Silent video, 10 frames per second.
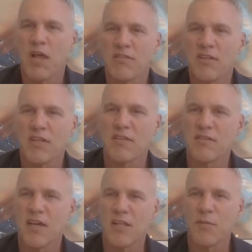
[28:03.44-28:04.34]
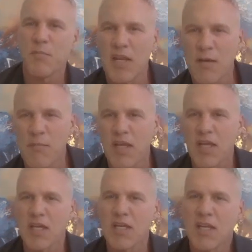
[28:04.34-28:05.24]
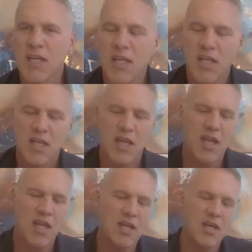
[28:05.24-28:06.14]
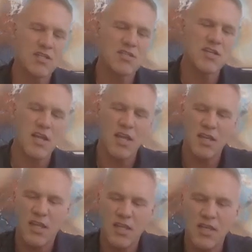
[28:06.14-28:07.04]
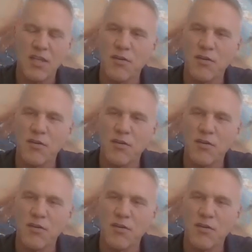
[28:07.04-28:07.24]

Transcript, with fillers: blessing is that the pandemic hit, and uh, and and the